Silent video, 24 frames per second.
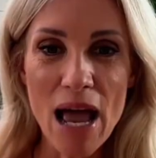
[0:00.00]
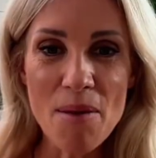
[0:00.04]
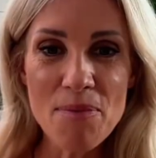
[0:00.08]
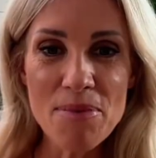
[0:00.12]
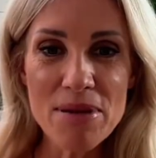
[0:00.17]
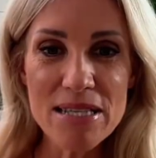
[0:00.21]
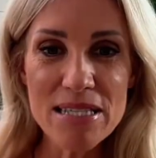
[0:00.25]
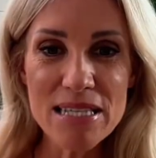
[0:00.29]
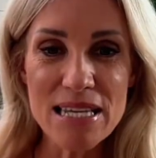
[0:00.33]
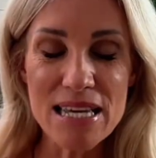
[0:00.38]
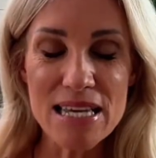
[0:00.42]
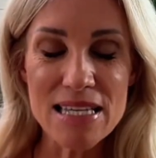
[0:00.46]

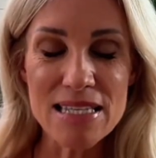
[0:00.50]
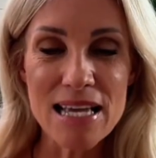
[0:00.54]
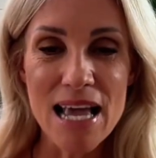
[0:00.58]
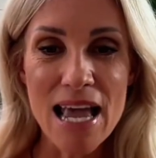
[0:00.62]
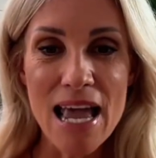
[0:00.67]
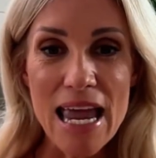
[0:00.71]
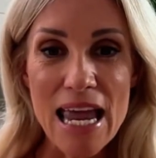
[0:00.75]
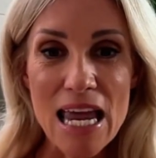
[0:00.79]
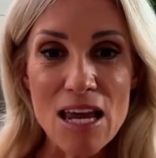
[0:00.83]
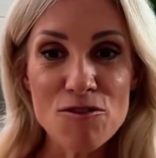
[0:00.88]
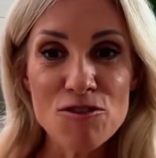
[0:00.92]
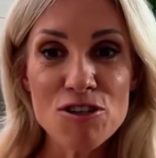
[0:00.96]
happens is
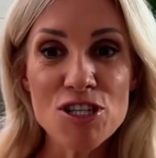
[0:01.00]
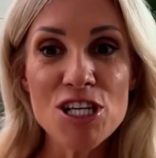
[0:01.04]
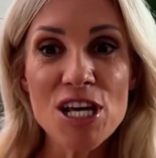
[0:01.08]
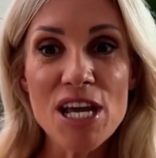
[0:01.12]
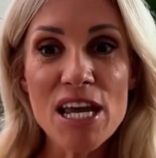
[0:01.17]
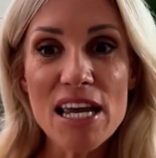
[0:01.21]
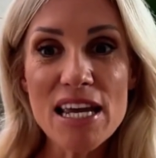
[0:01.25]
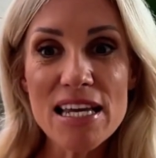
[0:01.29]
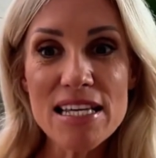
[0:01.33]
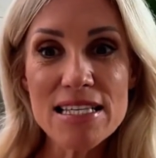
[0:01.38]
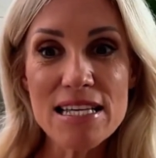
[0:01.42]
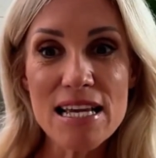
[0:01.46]
if
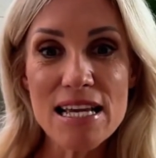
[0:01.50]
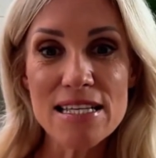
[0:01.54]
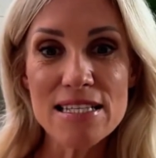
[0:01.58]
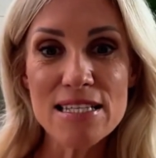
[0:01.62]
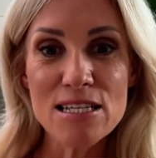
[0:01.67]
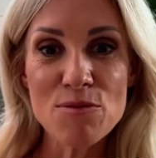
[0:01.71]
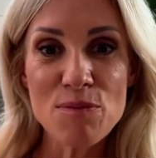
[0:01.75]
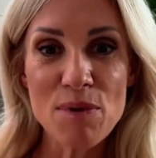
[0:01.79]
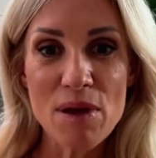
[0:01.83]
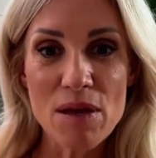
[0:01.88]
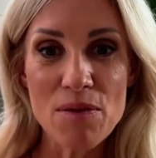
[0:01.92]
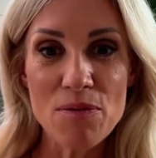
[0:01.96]
she says
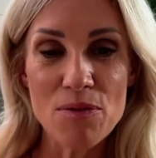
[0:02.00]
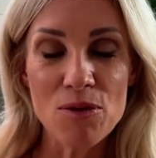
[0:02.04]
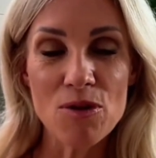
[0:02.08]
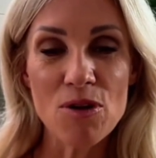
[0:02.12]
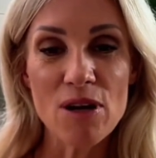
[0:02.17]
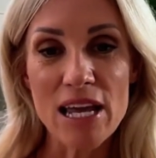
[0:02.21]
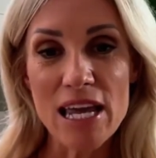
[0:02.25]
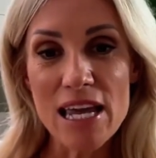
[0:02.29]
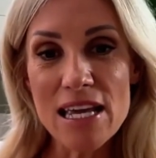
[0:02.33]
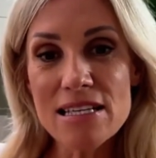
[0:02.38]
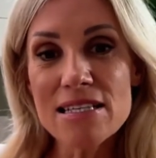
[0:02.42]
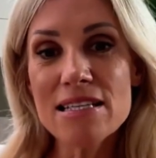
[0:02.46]
to people,
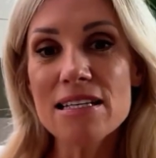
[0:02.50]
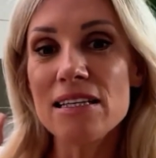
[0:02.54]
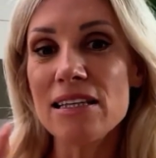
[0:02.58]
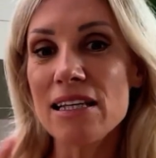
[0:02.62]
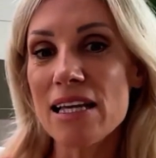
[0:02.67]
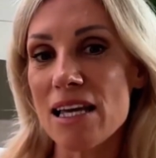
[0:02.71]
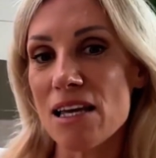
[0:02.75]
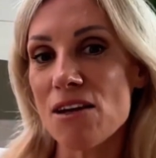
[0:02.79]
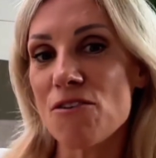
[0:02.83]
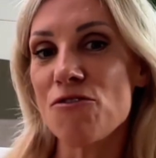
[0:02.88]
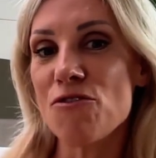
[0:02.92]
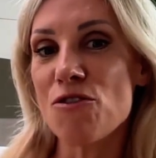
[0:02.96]
here's a
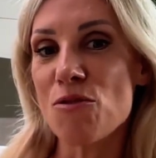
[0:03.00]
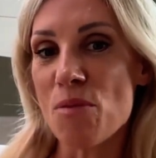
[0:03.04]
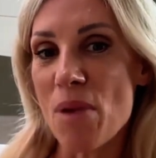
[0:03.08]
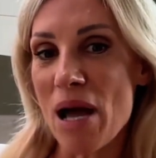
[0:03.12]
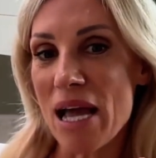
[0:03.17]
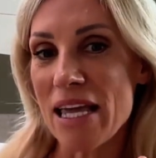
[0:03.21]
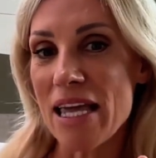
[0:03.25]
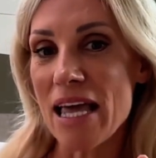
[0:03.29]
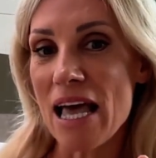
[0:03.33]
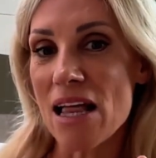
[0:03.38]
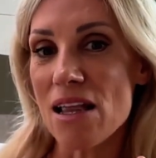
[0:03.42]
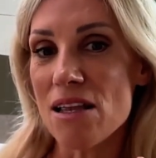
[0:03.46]
link for
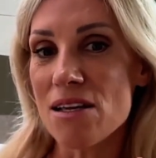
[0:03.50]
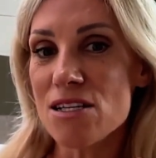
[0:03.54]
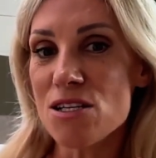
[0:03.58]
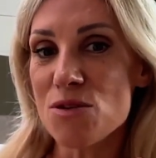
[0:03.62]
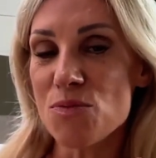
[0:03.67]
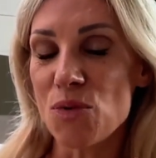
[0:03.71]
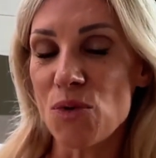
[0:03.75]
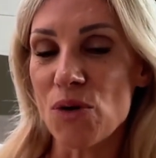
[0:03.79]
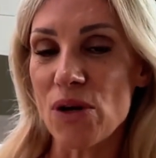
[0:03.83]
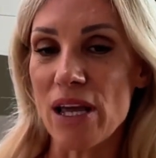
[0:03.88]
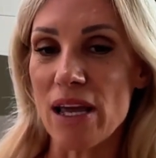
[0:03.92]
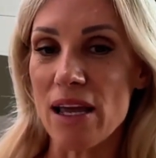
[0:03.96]
my calendar
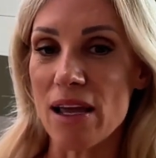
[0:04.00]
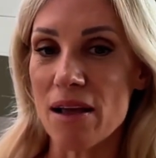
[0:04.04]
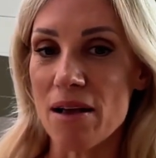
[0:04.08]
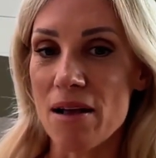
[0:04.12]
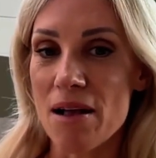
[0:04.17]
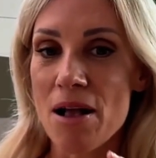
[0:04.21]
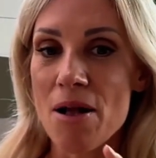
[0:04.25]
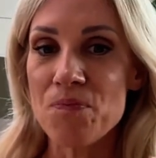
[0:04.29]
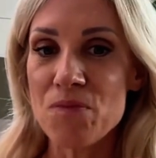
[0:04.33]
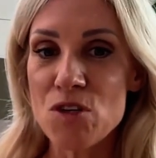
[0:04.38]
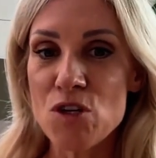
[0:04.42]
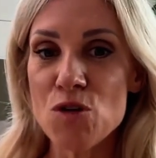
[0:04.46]
booking
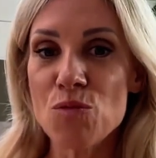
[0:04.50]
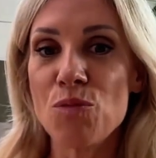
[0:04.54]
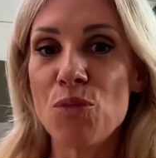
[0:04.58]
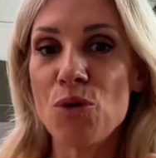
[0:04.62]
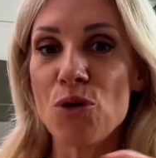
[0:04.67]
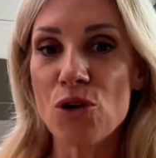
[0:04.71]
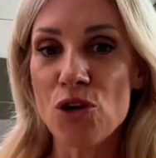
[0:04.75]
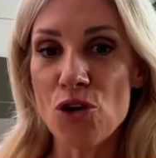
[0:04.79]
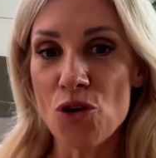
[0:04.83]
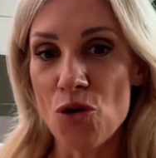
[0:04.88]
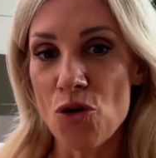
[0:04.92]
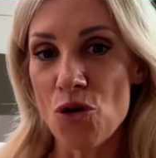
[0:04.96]
to
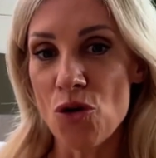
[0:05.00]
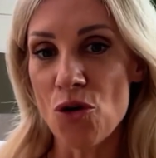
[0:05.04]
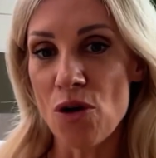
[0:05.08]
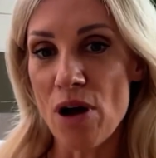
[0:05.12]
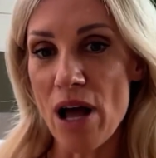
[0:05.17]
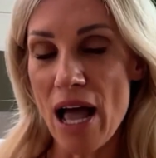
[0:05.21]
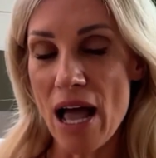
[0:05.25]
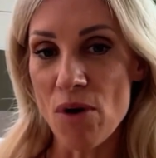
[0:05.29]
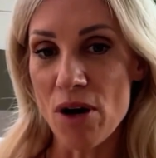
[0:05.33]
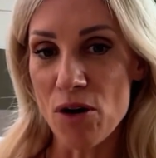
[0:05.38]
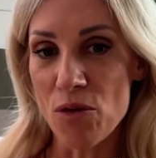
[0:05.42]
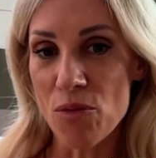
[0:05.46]
book your
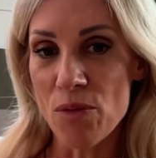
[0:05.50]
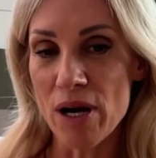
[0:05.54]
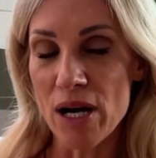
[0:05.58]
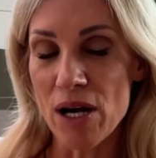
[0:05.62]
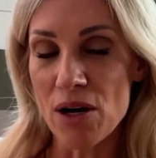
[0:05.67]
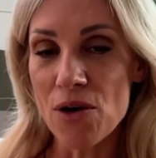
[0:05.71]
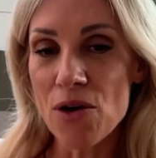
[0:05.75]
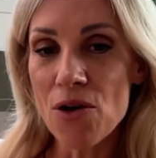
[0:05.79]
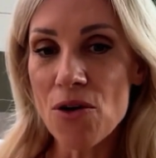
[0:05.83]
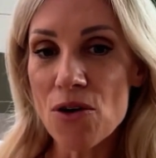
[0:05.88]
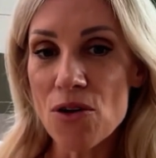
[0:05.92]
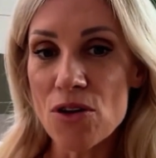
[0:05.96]

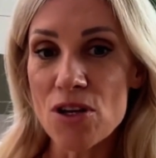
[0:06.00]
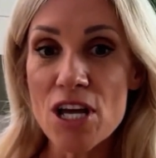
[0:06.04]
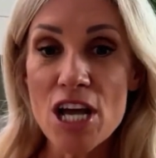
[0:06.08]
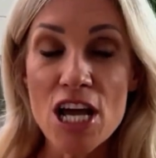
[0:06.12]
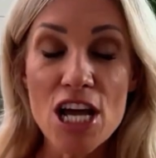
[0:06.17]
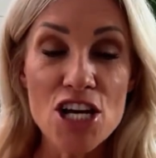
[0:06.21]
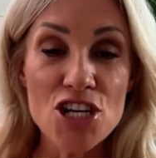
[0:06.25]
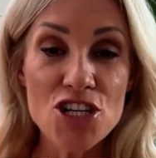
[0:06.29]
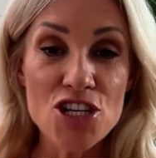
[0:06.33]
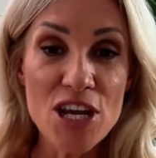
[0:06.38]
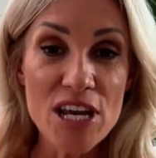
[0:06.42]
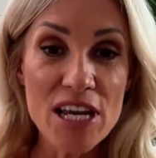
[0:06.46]
one-on-one call,
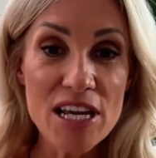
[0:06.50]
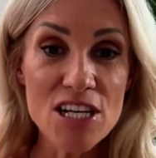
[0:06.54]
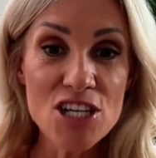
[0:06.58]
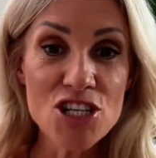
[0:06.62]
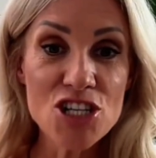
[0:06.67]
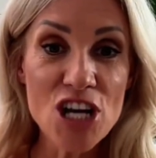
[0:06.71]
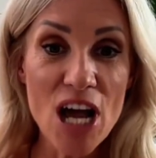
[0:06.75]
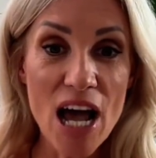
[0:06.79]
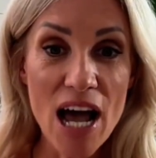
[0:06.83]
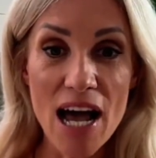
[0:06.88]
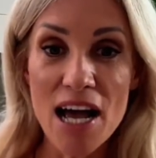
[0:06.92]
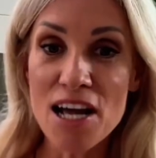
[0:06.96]
she can
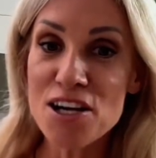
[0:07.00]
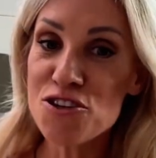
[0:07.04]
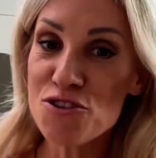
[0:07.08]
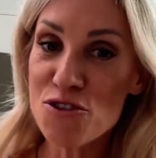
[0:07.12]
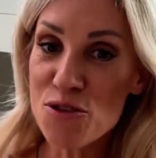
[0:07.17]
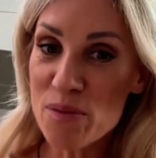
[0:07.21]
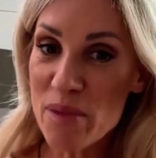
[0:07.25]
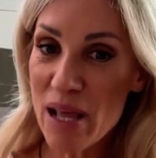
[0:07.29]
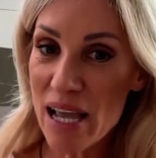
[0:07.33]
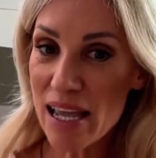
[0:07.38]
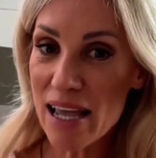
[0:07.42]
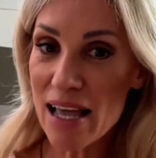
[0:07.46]
charge
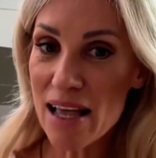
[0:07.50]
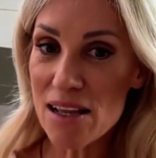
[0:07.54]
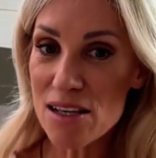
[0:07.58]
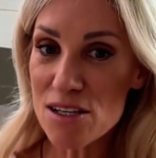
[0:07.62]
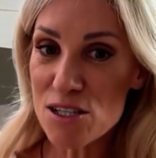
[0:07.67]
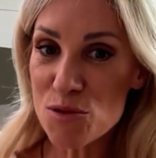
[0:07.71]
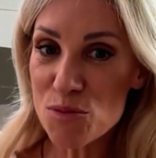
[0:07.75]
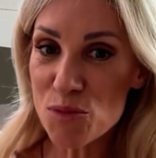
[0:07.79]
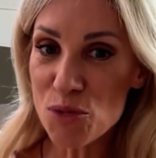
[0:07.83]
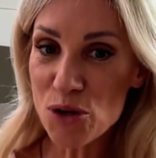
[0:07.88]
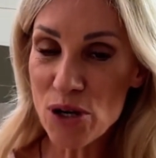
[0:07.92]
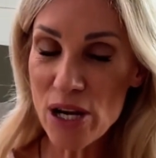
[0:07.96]
from that
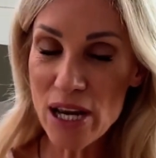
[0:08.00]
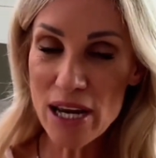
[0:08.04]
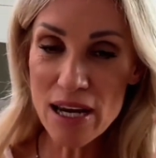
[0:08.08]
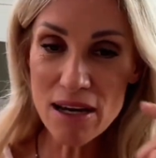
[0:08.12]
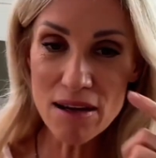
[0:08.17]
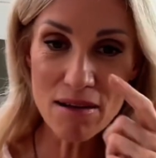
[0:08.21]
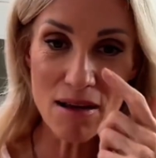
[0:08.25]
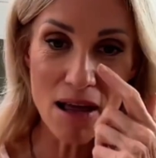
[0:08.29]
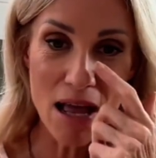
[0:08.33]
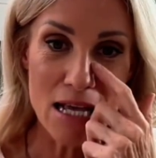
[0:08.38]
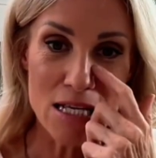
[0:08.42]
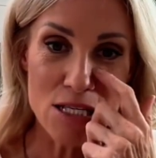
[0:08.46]
calendar
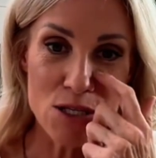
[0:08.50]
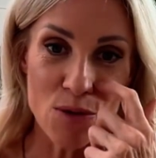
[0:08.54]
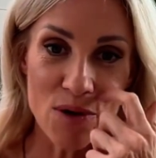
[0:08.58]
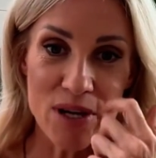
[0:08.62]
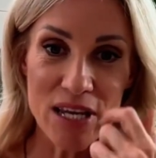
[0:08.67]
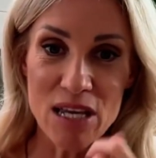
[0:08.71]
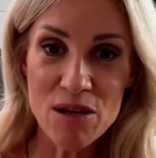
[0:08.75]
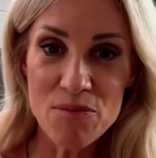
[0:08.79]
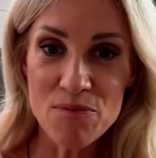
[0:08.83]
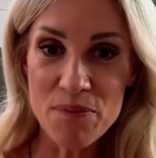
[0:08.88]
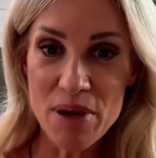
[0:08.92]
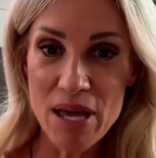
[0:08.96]
booking. So
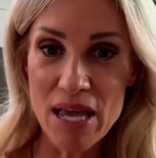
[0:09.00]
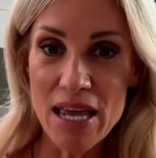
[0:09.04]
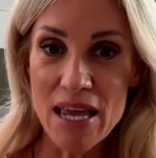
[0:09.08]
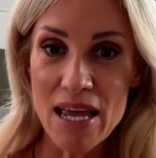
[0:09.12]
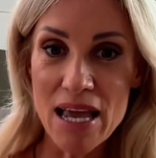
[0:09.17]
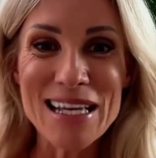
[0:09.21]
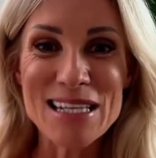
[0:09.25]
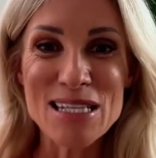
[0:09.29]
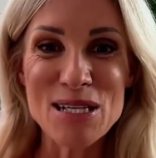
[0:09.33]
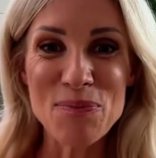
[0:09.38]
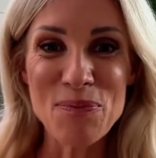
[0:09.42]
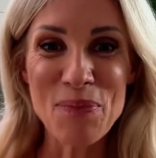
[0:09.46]

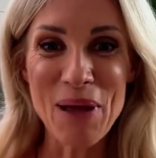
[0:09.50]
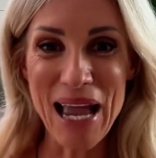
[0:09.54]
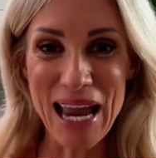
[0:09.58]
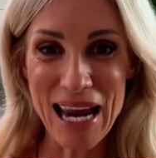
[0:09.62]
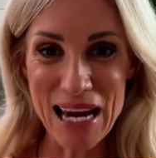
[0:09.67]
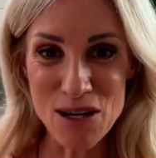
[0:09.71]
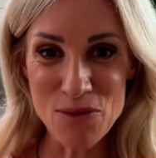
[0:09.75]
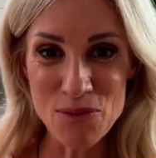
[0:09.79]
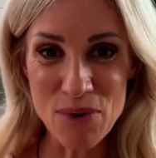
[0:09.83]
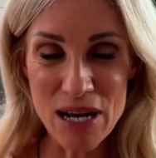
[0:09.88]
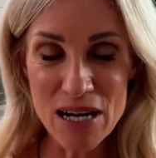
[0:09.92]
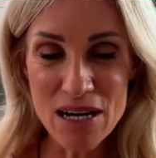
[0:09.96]
it's a
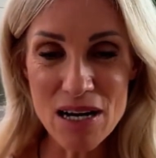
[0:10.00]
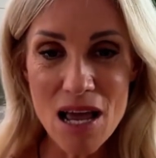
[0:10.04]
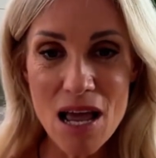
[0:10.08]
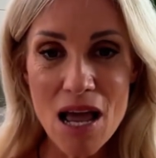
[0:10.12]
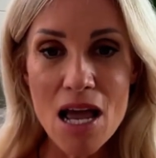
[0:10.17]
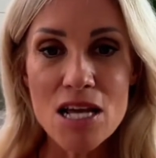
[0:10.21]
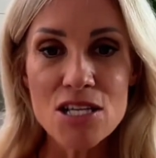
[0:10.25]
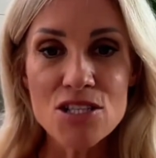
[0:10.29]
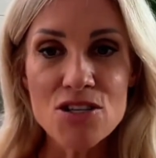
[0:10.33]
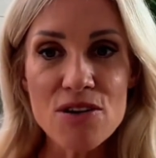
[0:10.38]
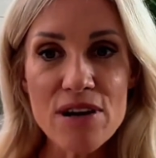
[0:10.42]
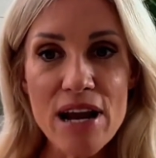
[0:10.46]
paid one.
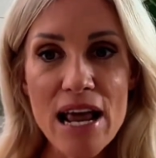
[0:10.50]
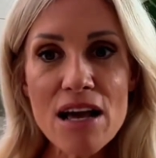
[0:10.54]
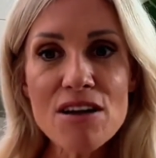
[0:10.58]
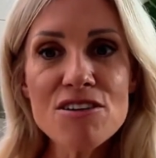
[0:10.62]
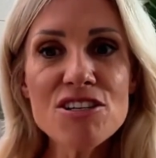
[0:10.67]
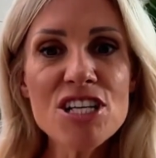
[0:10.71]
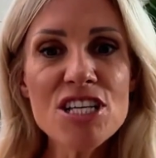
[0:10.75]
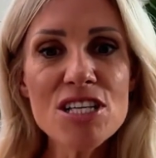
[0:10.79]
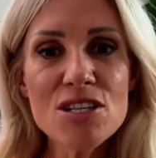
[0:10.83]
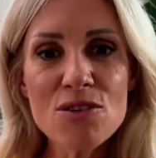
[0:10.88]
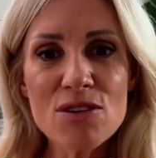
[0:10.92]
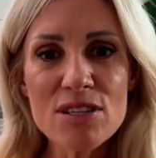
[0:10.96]
So now
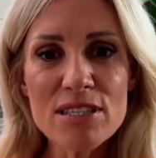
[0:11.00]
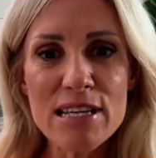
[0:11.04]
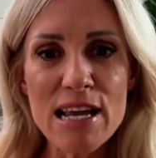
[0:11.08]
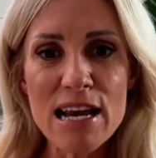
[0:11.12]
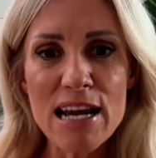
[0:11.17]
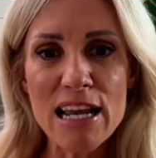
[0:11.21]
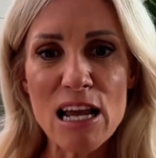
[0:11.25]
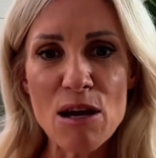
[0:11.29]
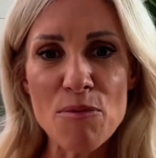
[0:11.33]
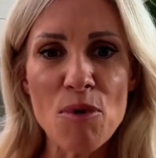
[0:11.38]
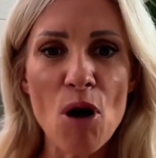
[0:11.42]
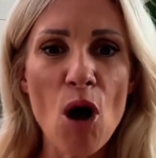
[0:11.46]
she's not
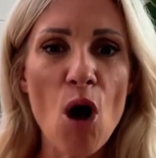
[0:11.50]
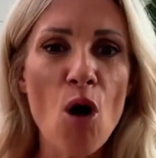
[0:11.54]
setting up a